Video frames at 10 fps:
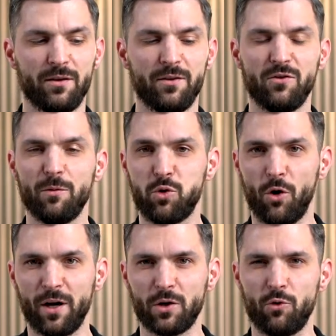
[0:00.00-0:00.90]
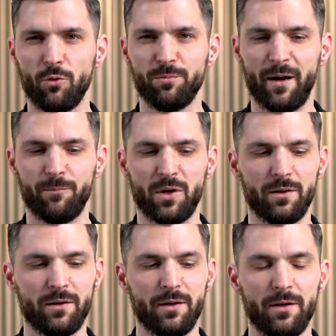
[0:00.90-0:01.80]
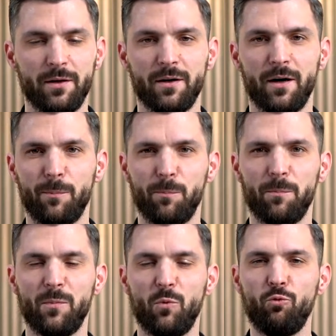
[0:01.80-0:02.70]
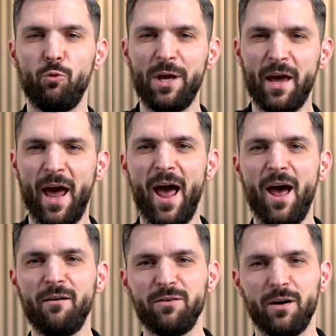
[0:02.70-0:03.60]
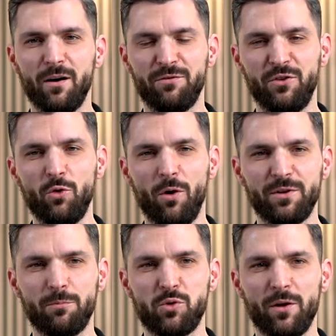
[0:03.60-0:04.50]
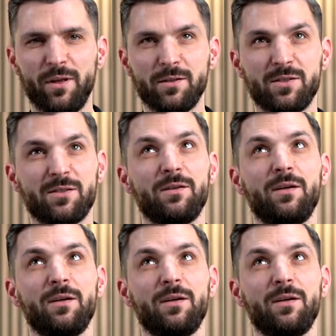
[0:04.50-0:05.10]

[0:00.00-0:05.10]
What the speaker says: the product roadmap. We have a few of the products.